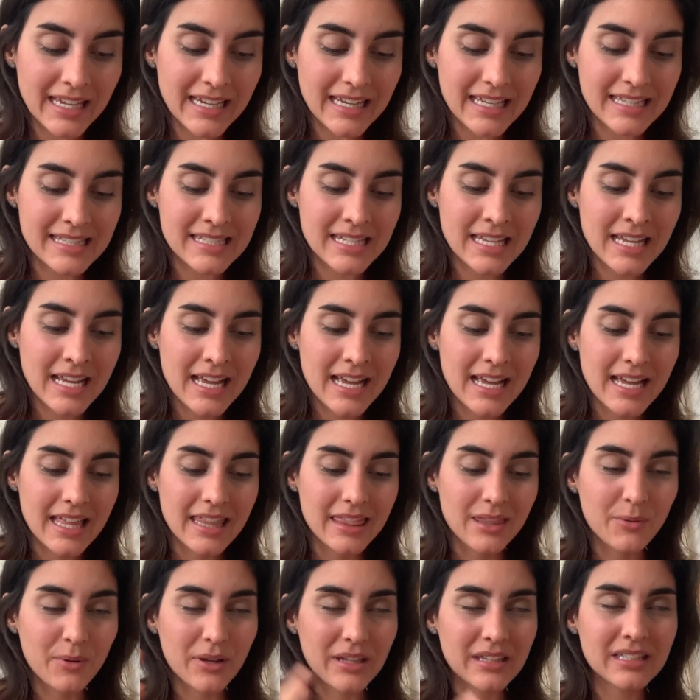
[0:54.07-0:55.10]
It's
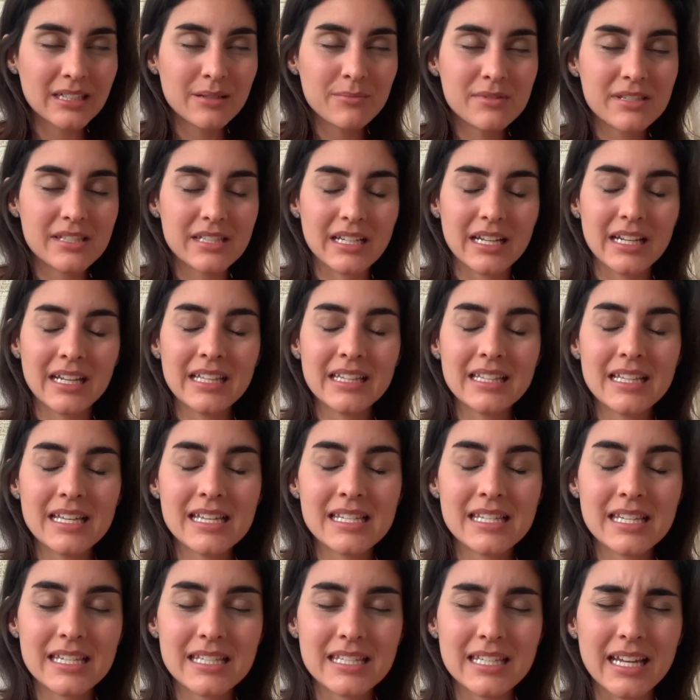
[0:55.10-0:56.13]
the way that I'm seeing
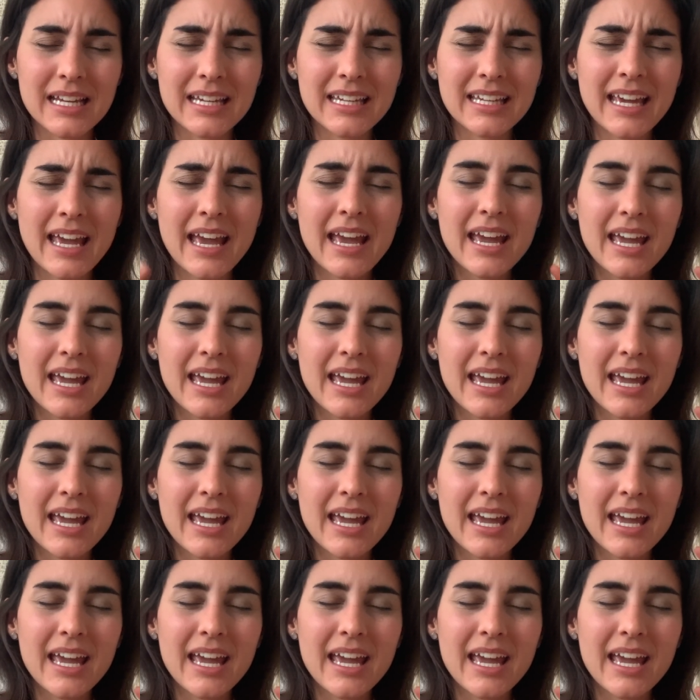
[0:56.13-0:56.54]
this is like